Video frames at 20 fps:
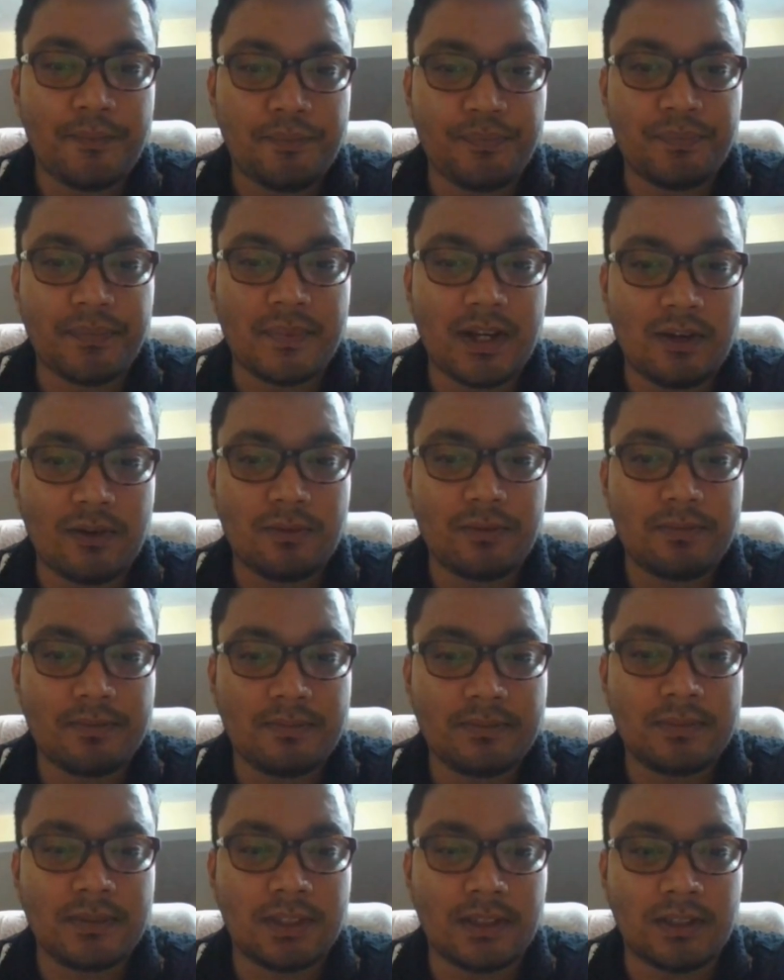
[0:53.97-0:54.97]
Now
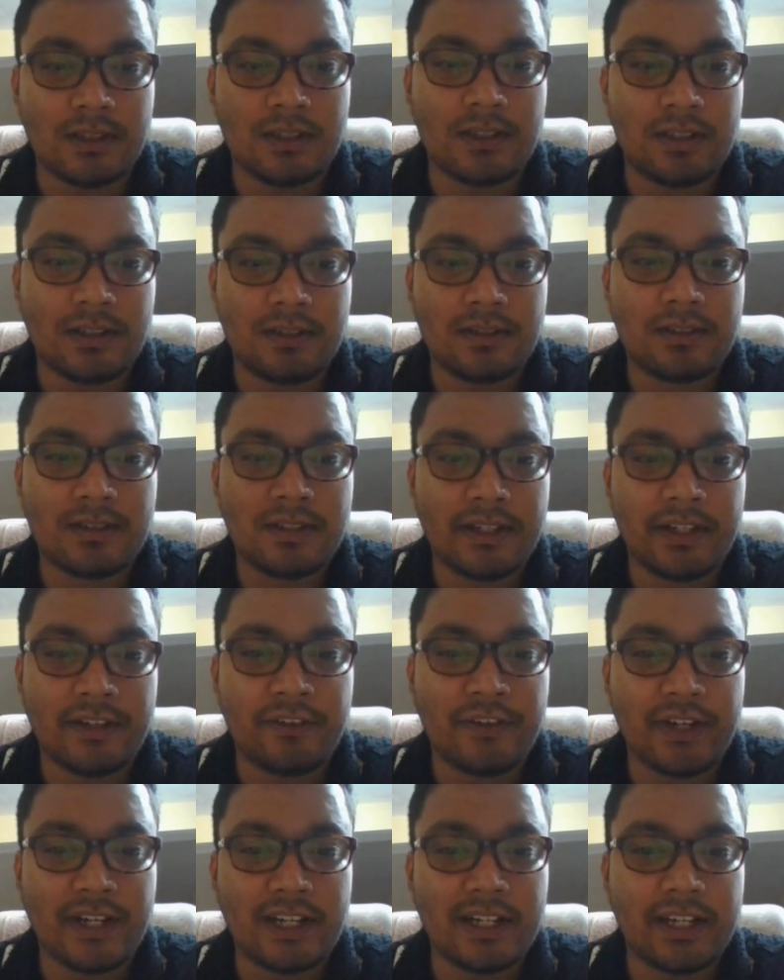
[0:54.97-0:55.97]
in
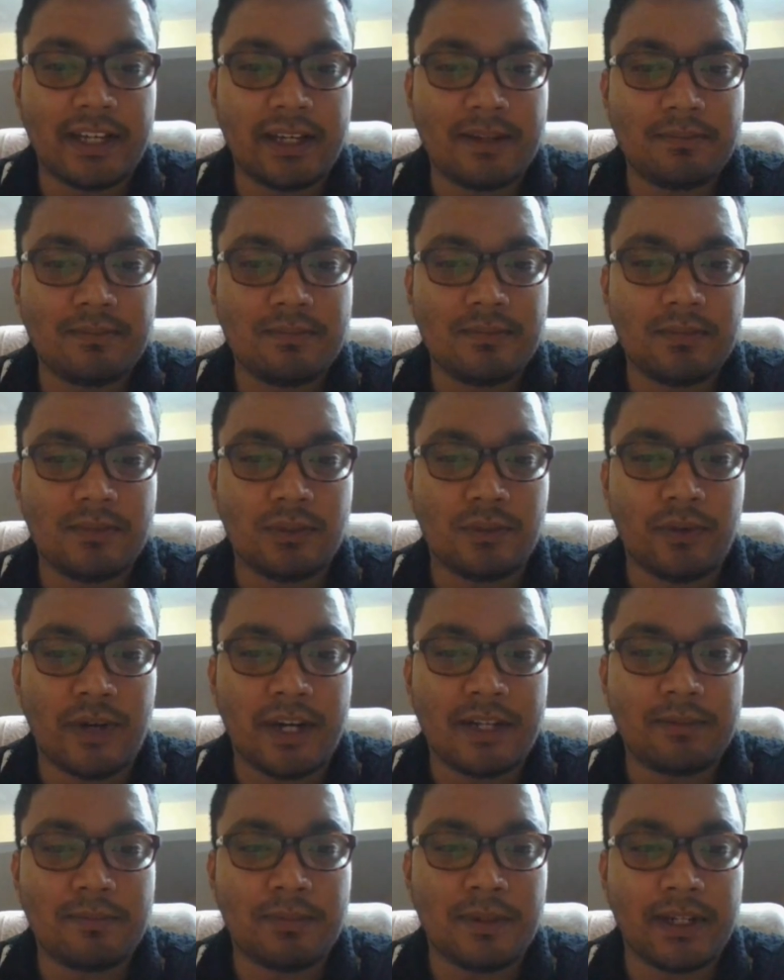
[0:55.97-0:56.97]
real game
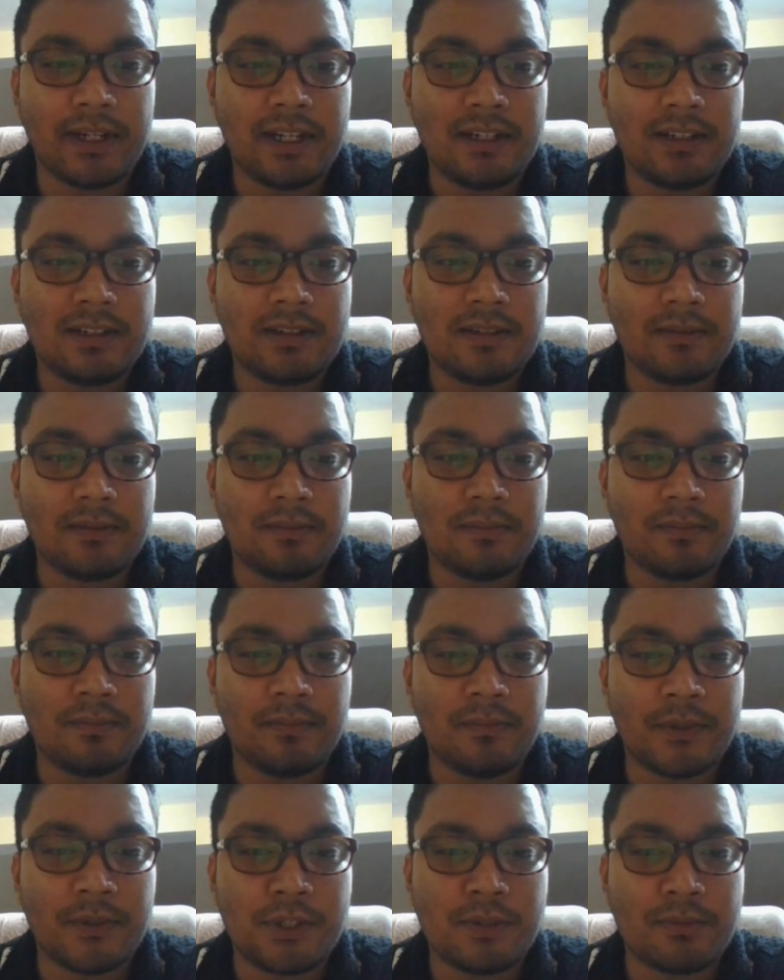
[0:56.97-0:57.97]
white played
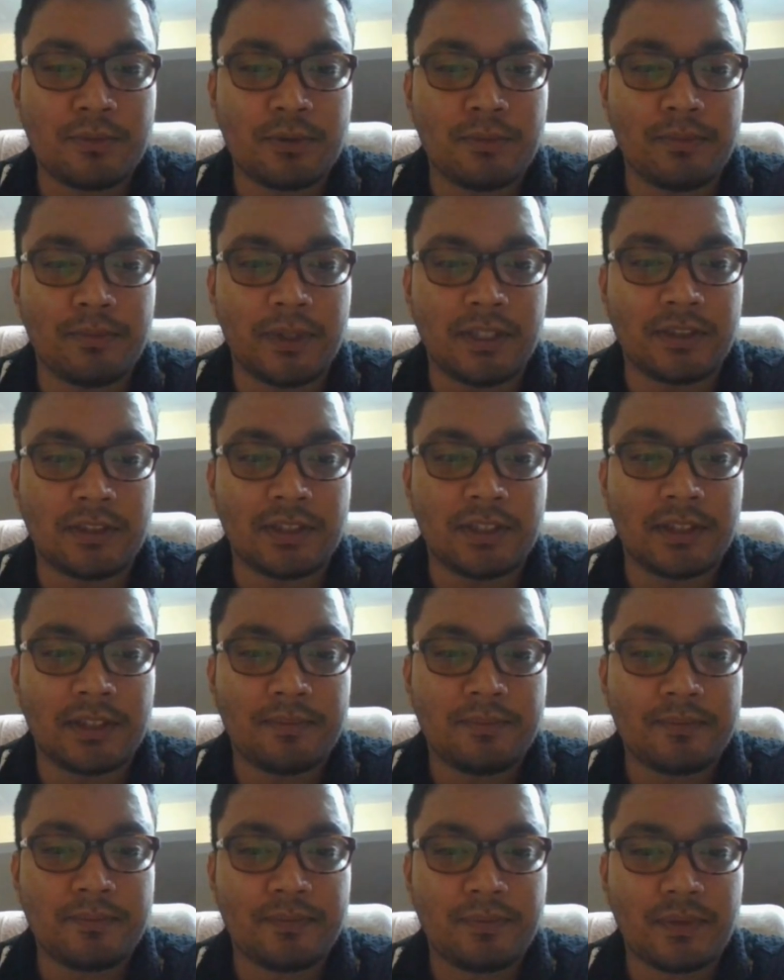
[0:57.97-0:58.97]
bishop to b3.
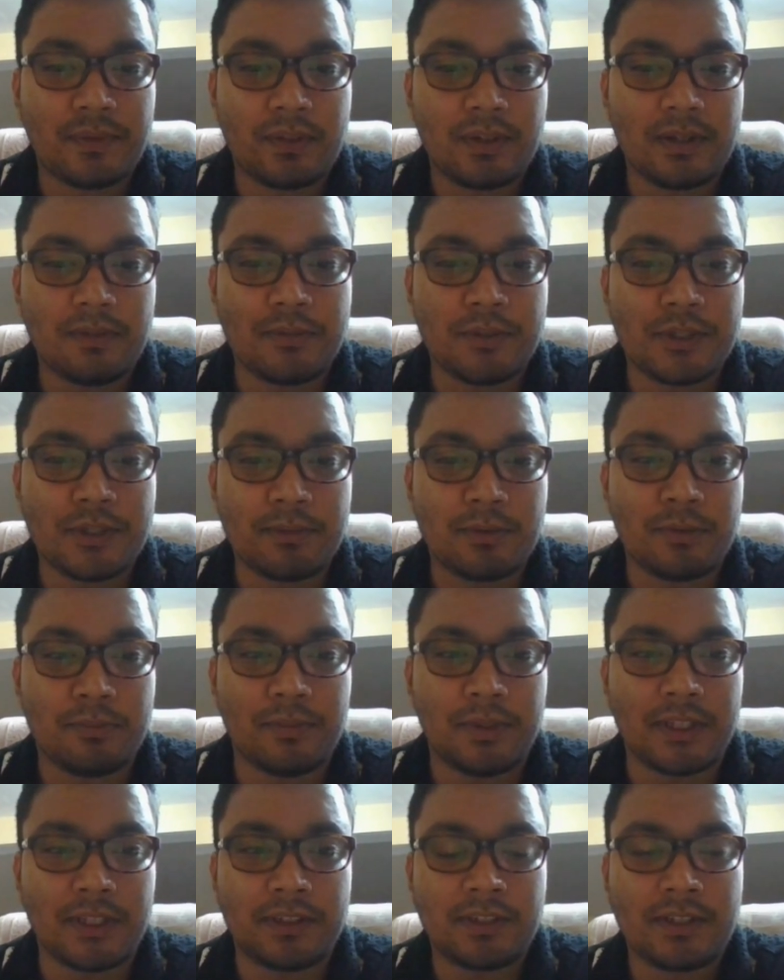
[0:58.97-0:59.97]
Okay, bishop to
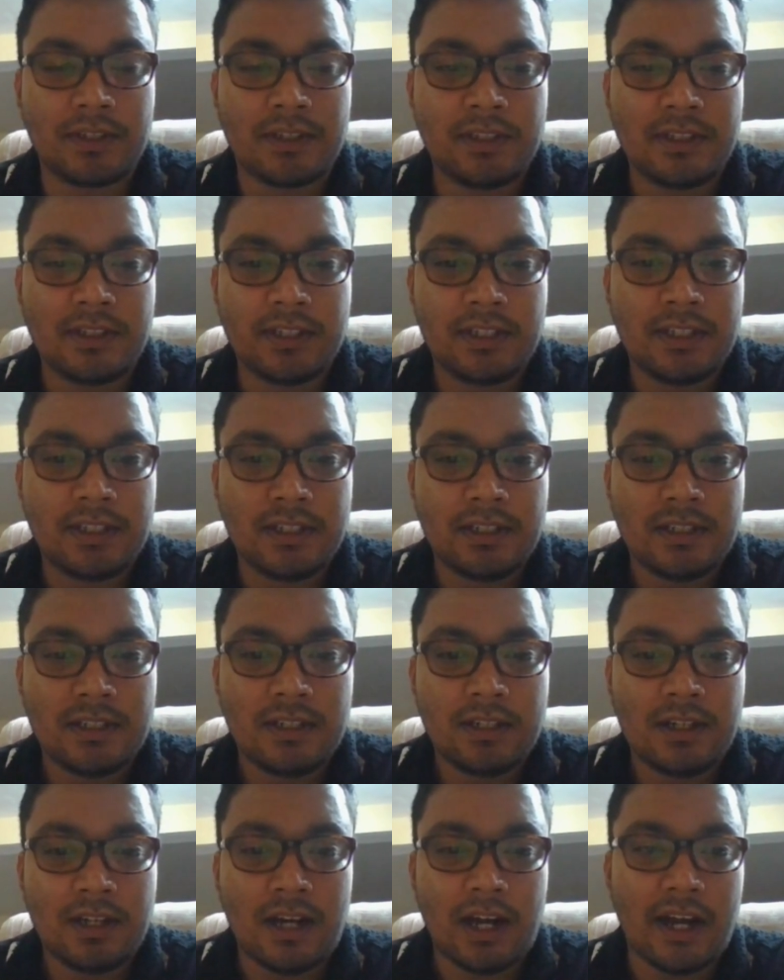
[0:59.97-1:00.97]
b3.
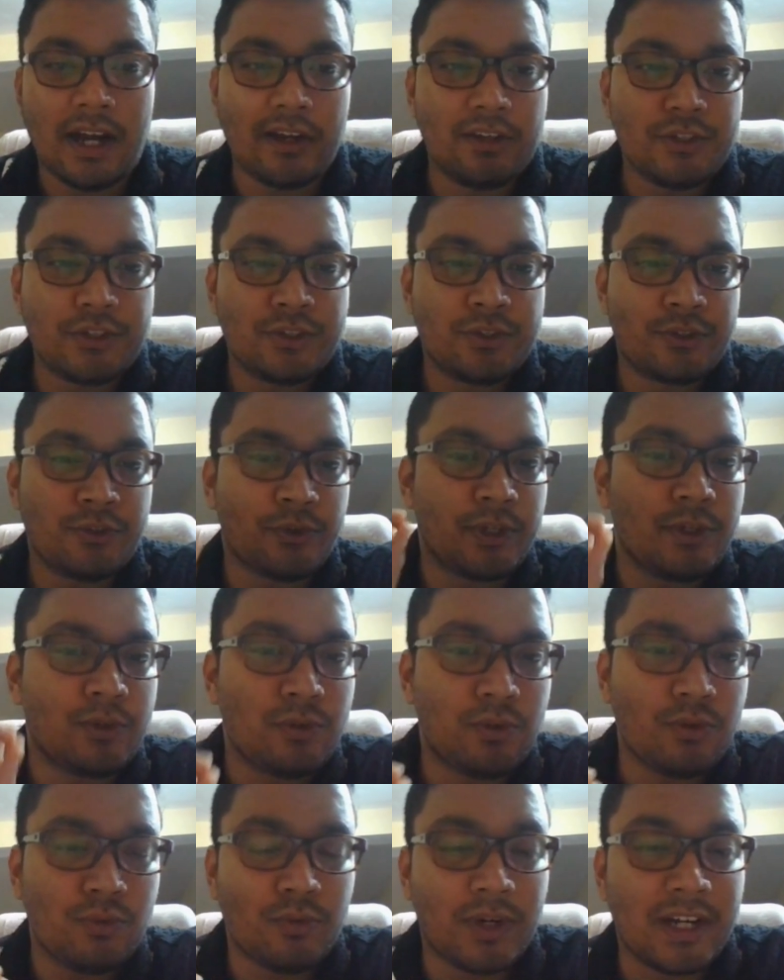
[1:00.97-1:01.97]
I'll show you
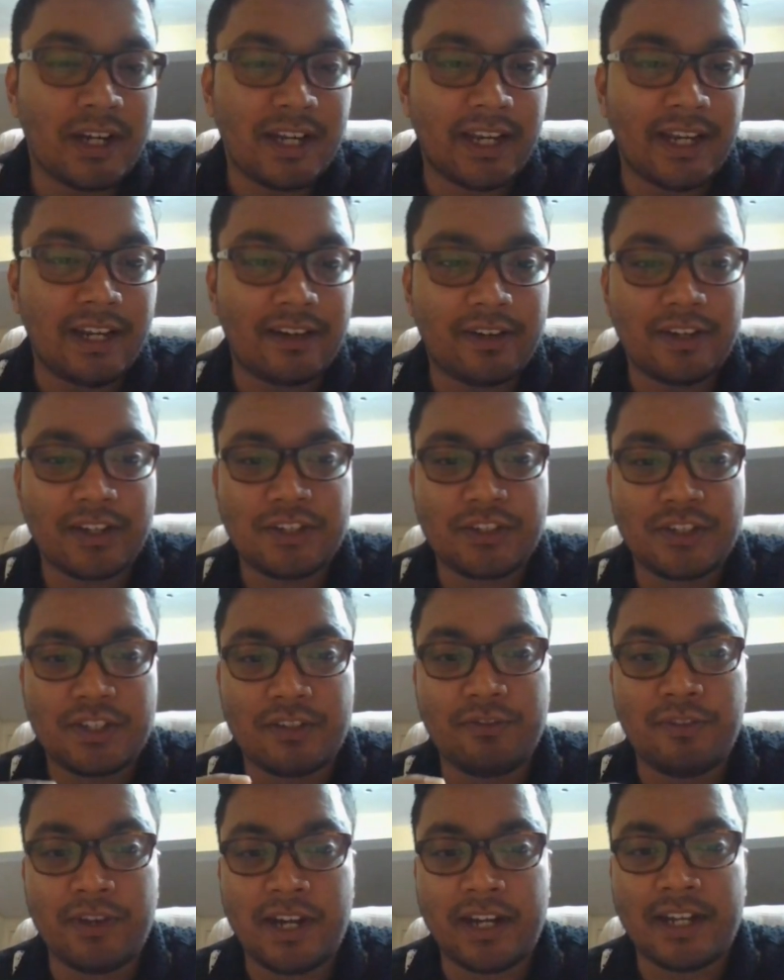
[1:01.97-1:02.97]
one interesting
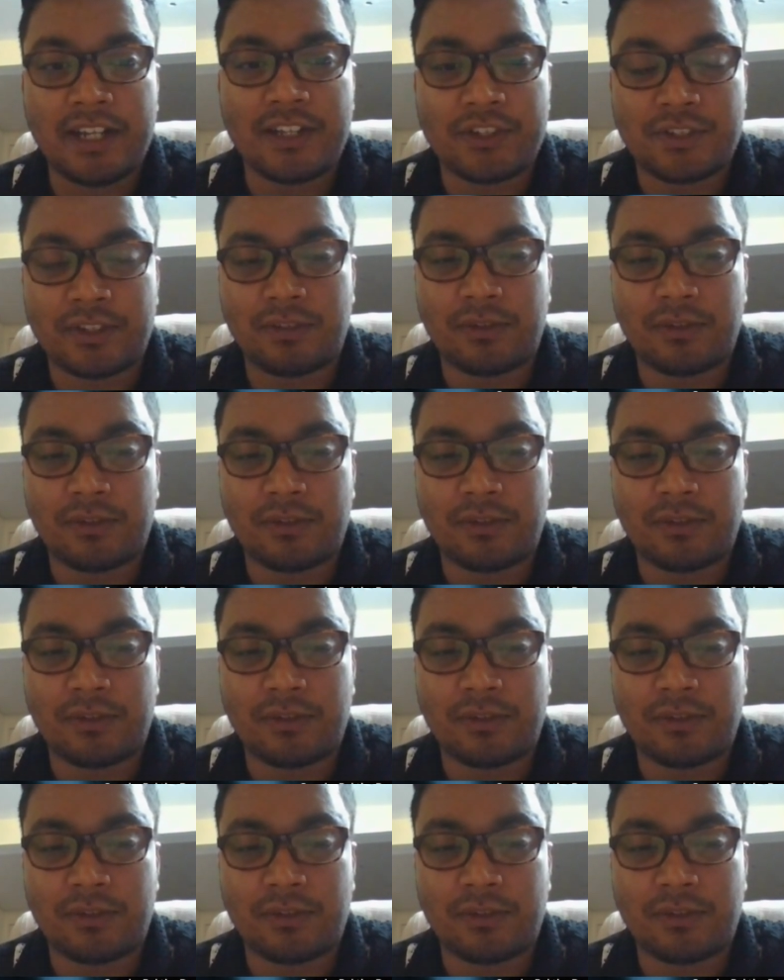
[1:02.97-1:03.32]
variation.